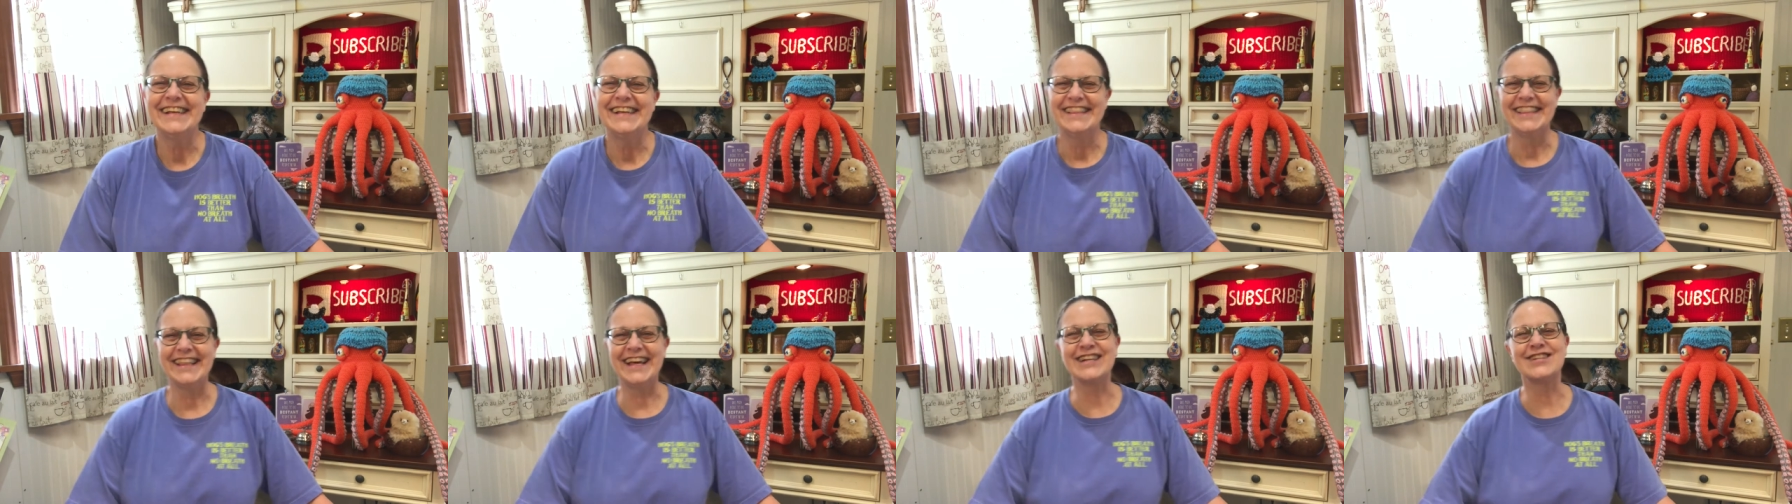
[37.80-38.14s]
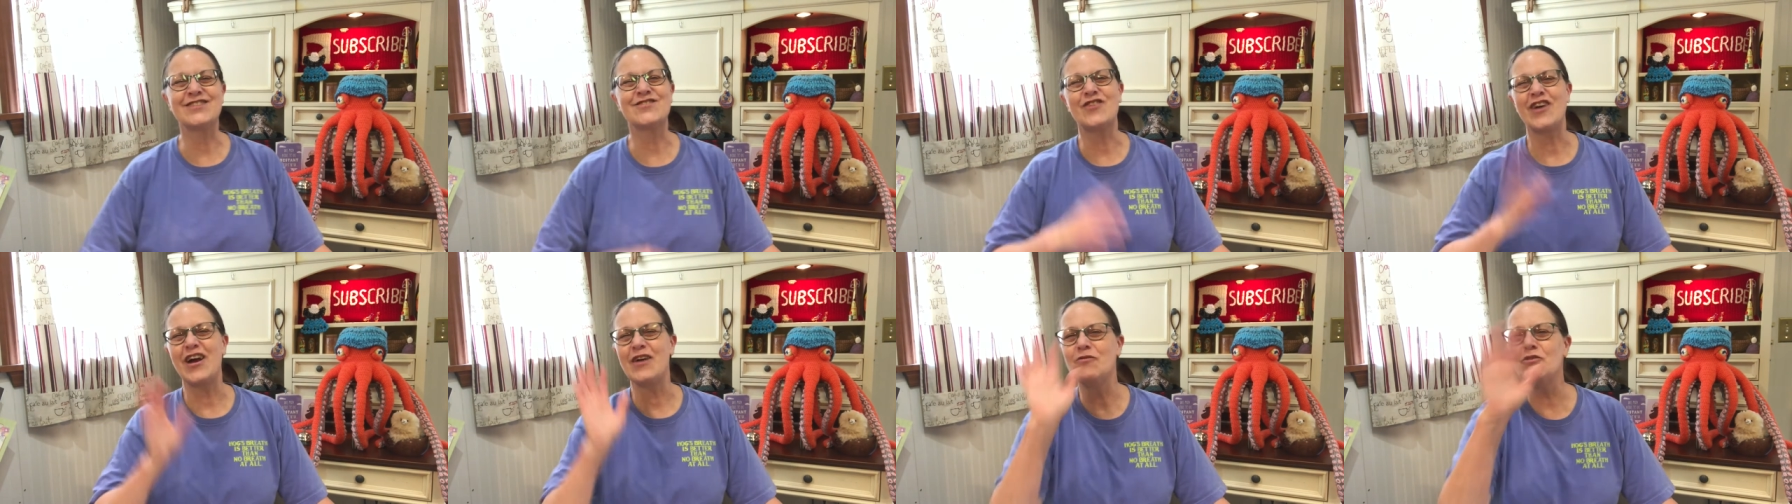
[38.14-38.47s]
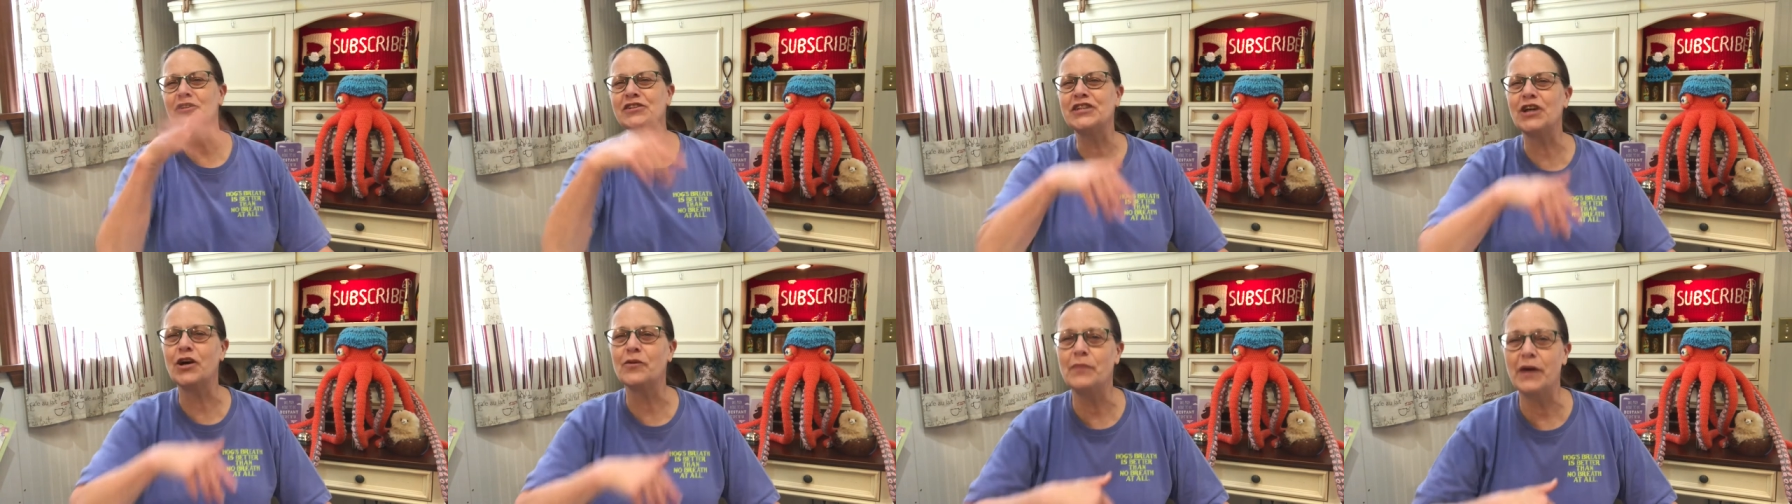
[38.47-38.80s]
That's right.
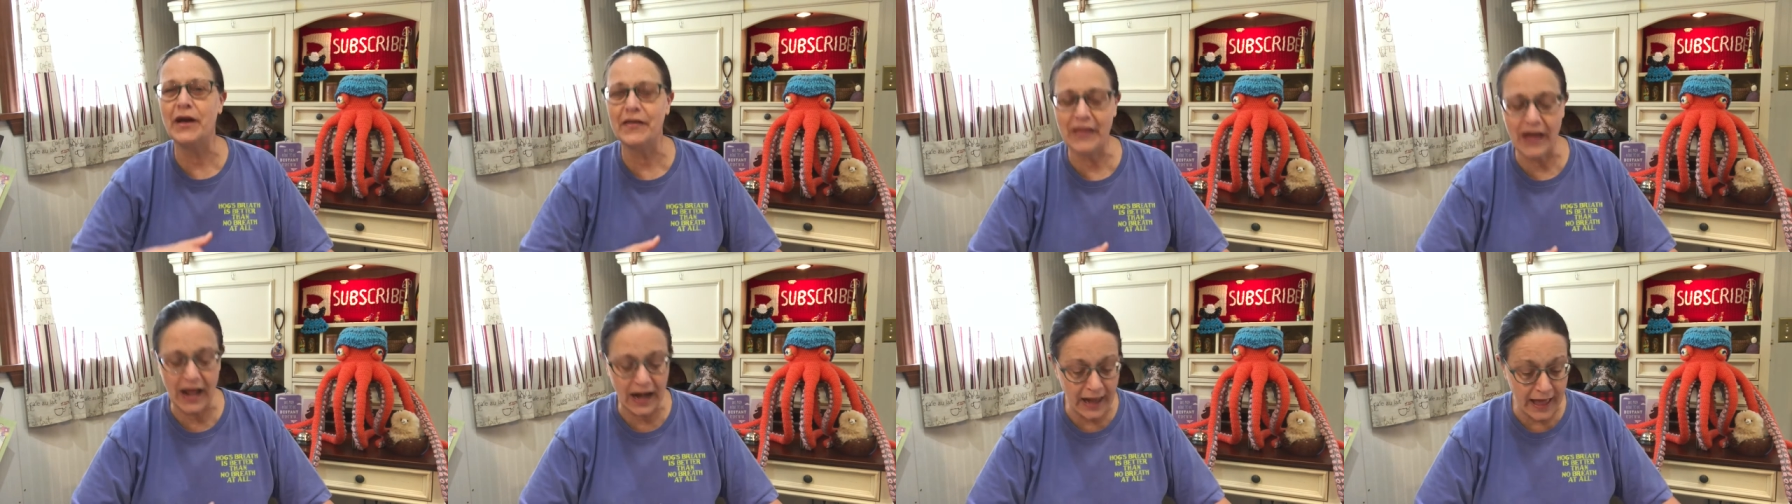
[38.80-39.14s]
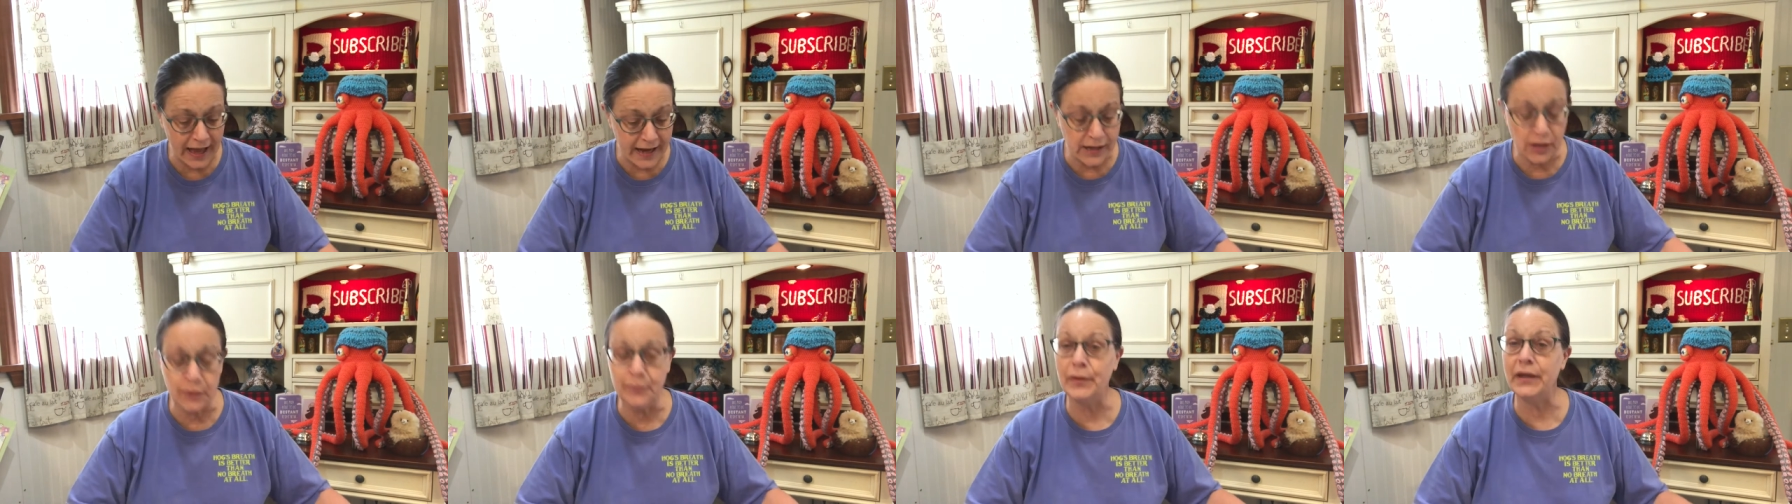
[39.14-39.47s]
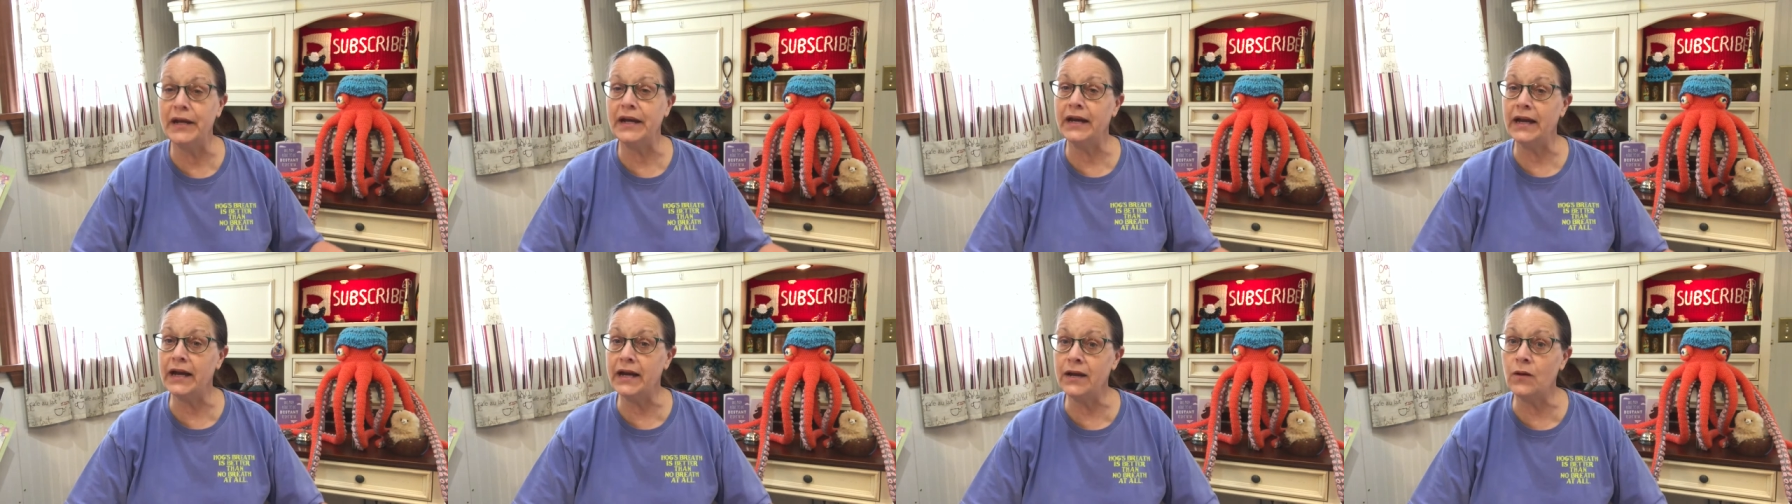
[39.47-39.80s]
We'll talk about that later. But
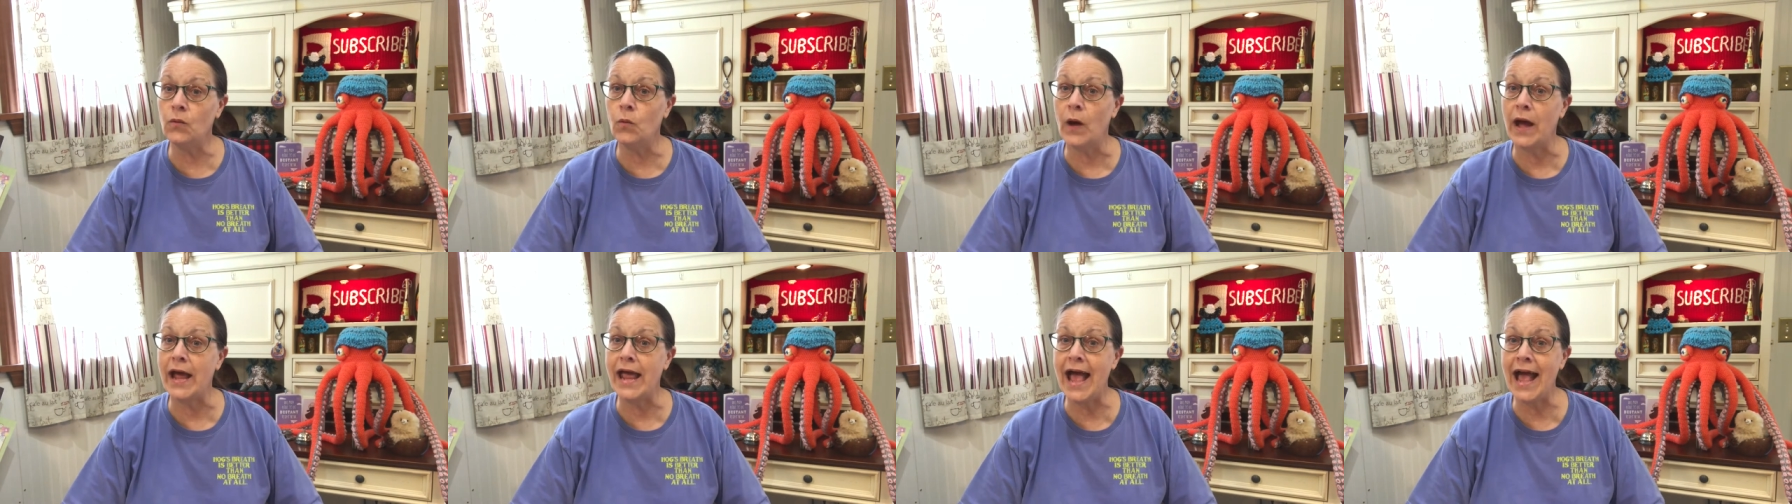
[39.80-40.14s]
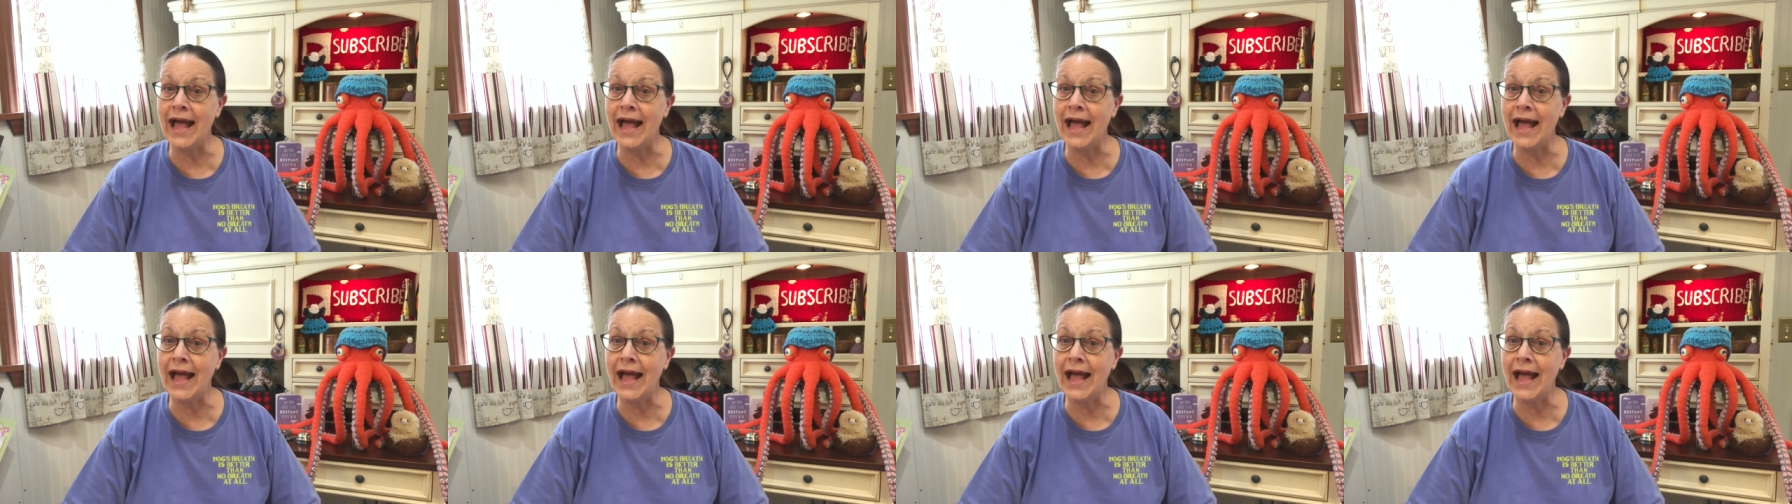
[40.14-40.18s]
anyway,